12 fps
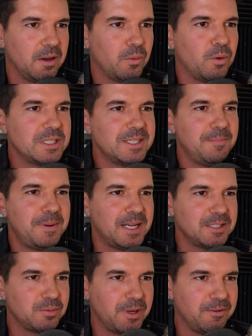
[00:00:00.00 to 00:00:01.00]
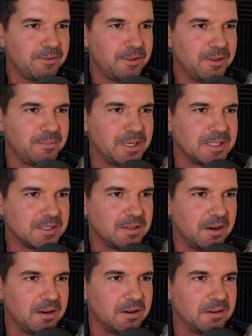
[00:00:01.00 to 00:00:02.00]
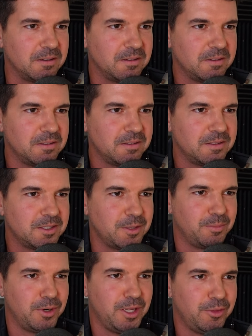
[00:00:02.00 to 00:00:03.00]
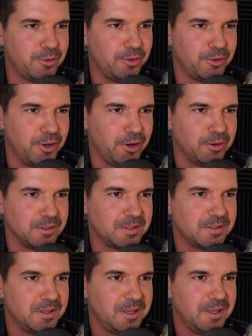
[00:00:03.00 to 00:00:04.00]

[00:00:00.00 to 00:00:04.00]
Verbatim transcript: What's the best way for them to start to breathe through their nose?